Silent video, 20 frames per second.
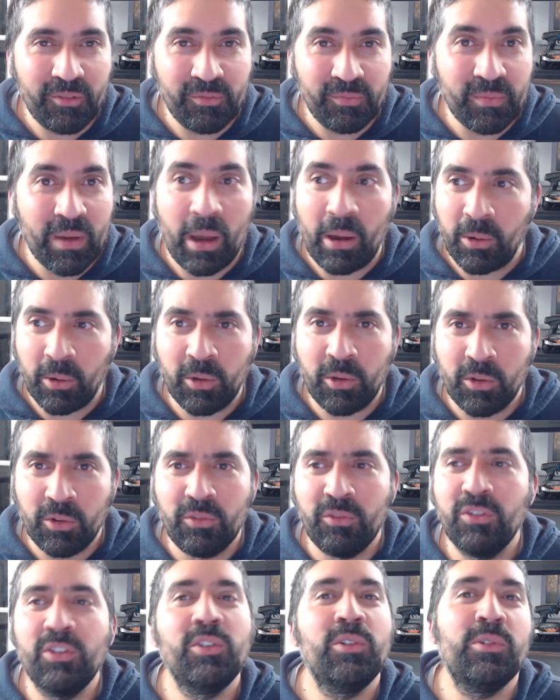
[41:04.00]
a good
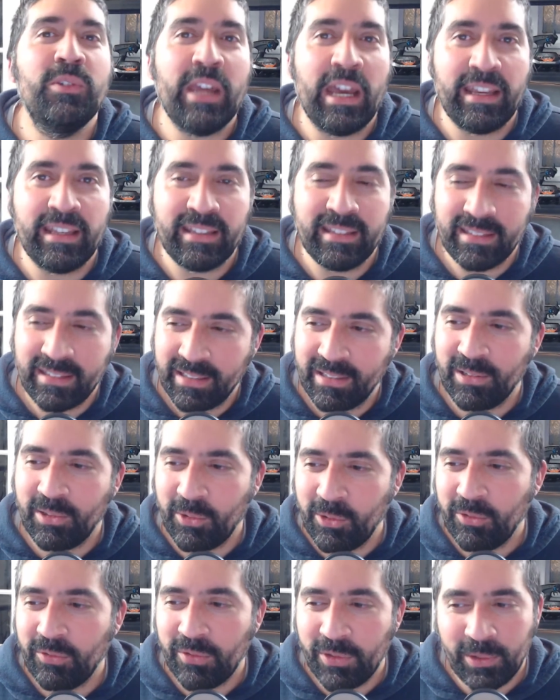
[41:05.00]
few days.
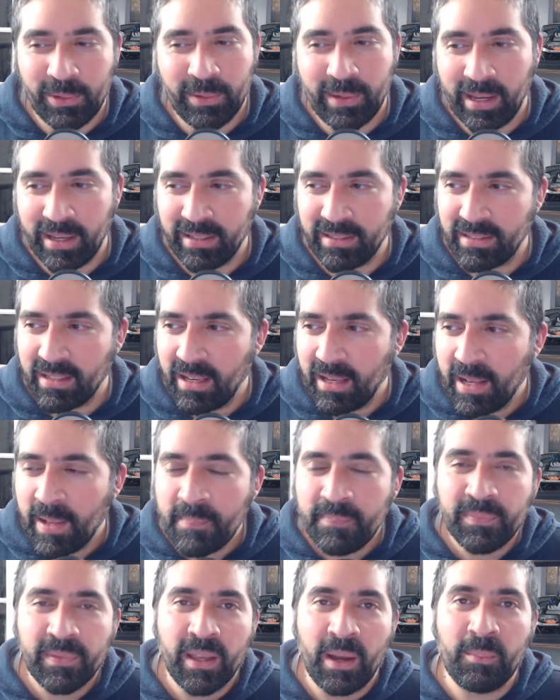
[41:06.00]

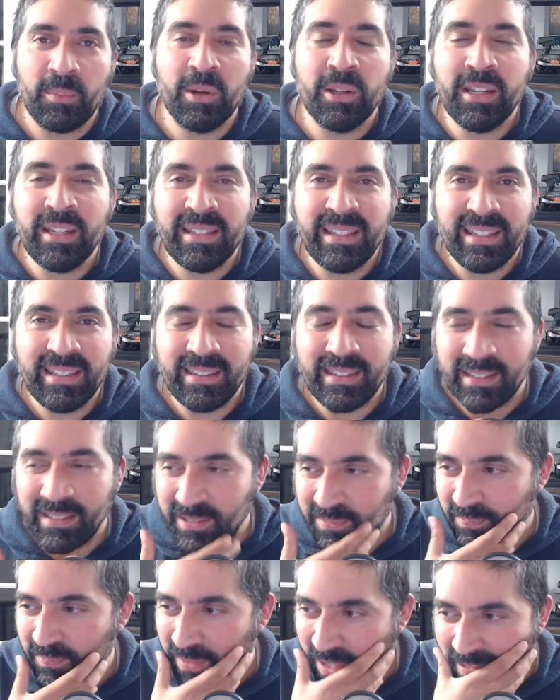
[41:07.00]
I'm gonna need to.
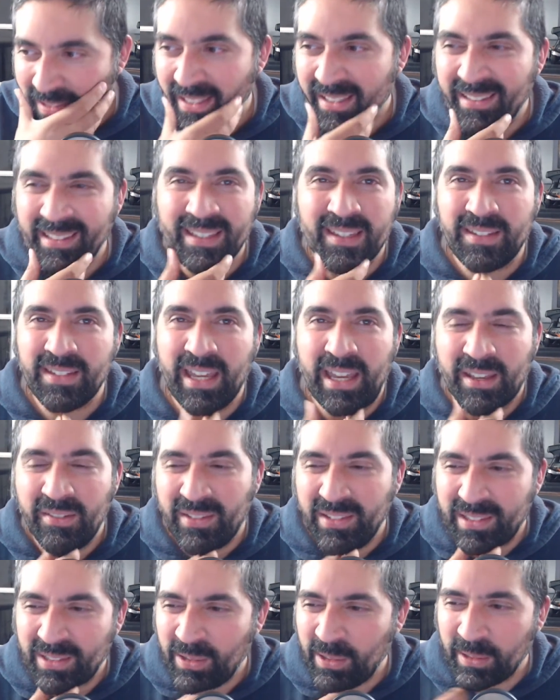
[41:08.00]
I need to shave.
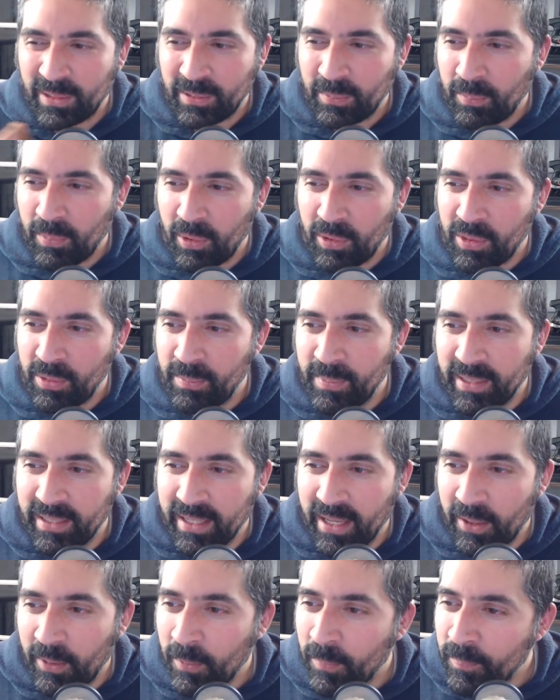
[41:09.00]
It's starting to bother me
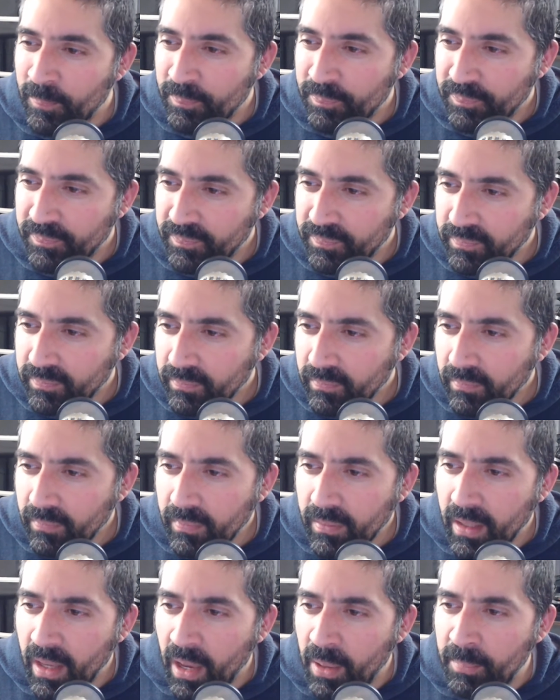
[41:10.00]
now.
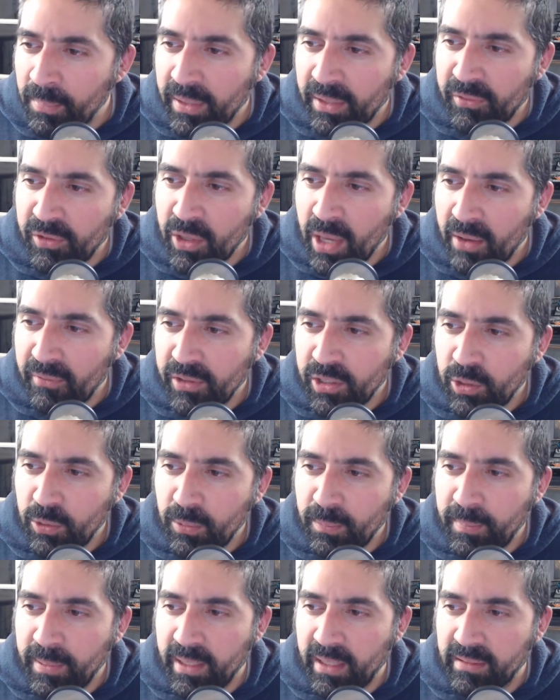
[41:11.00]
If you have a
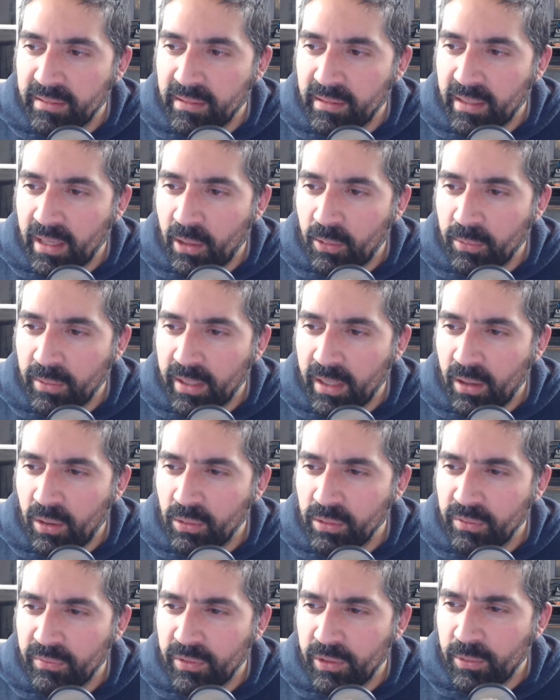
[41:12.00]
UPS account, get hold
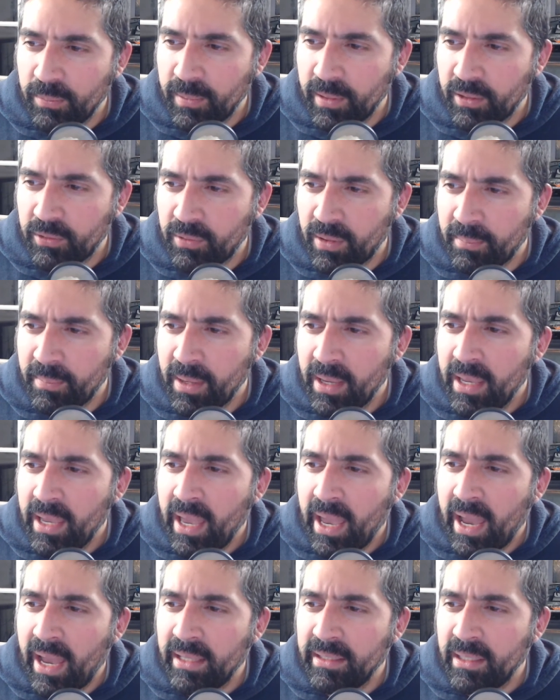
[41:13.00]
of a UPS rep,
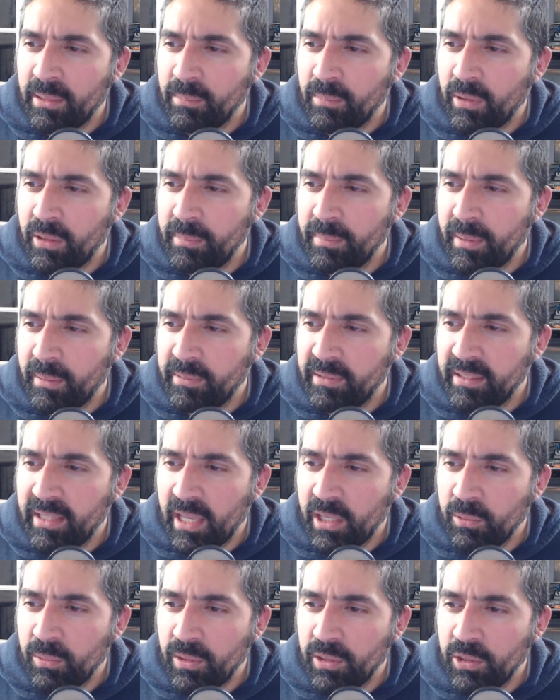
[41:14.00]
and they might be able to get
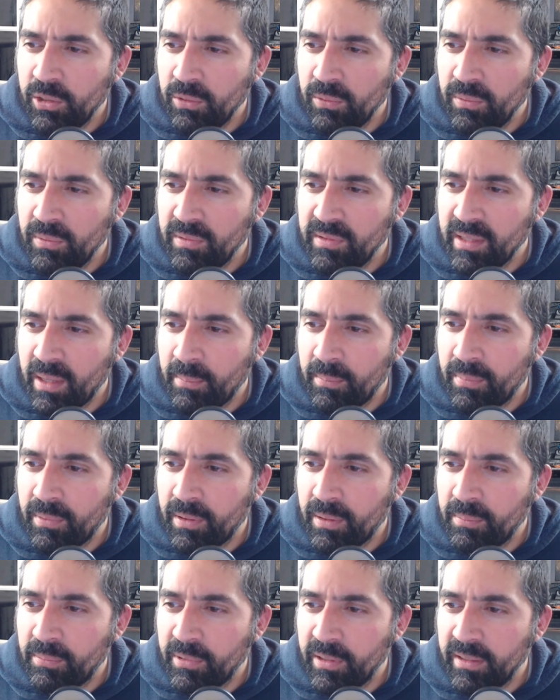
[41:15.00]
you a new
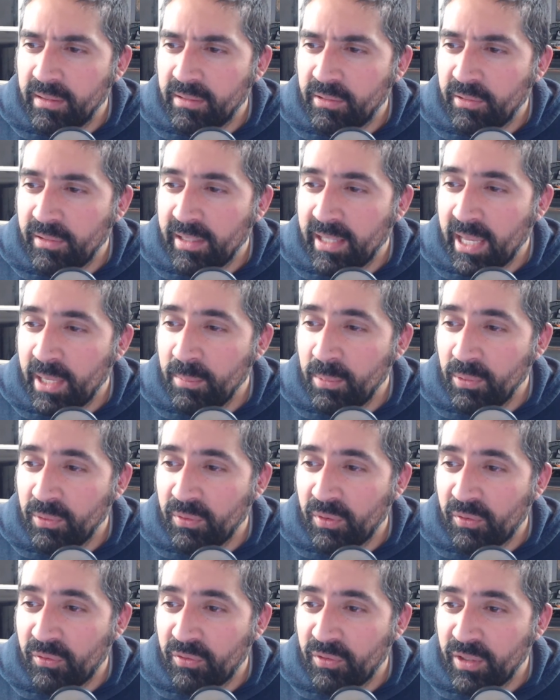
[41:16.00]
zebra printer and labels for
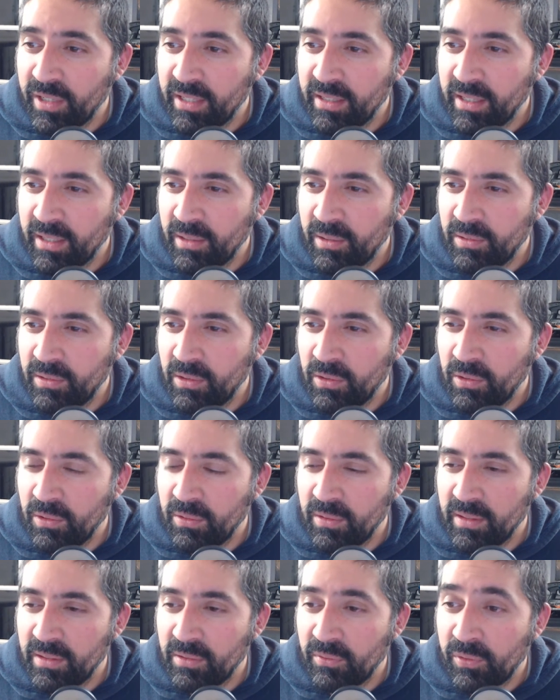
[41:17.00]
free. They used to do
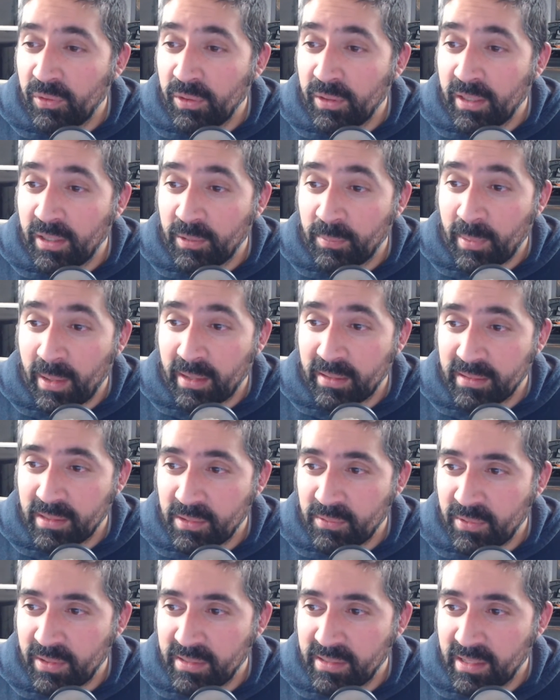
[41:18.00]
this a few years back, says
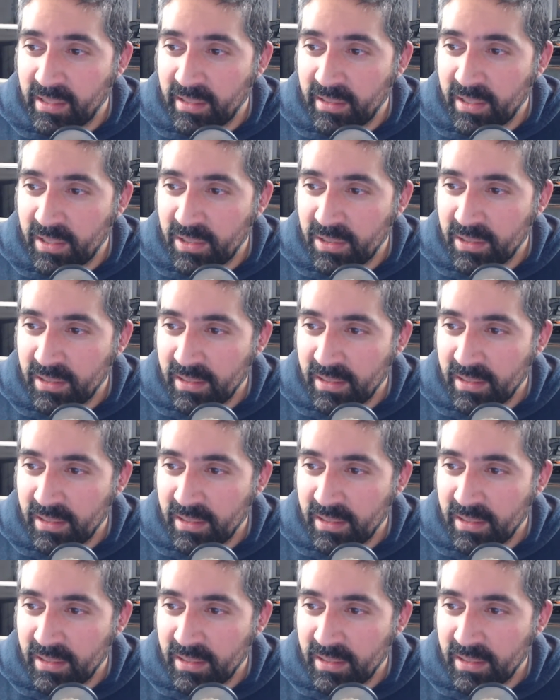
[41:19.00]
Reselling-ish.